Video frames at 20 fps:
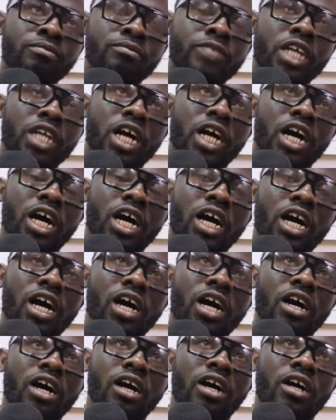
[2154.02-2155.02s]

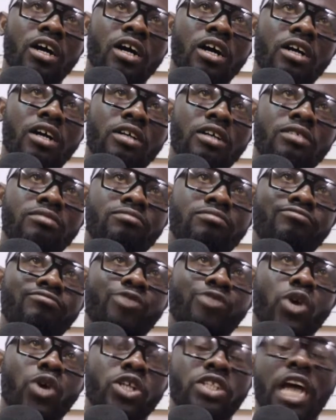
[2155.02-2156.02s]
uh,
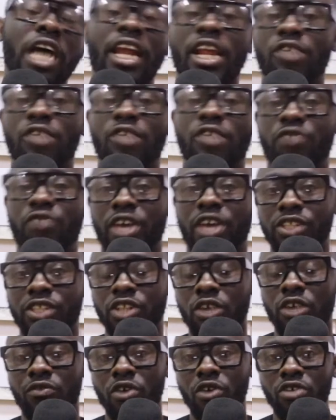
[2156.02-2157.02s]
what identification of
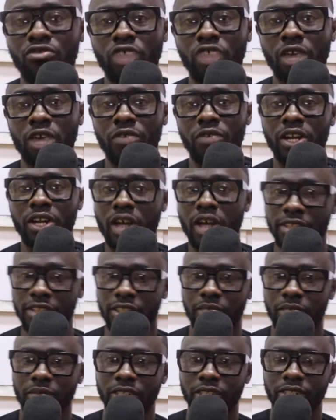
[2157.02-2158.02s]
contract with
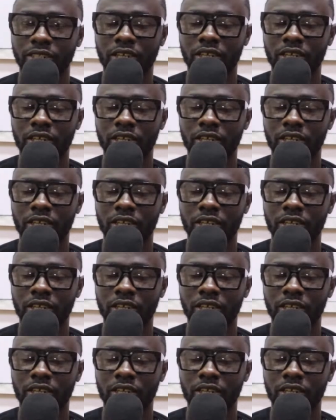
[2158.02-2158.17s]
customers.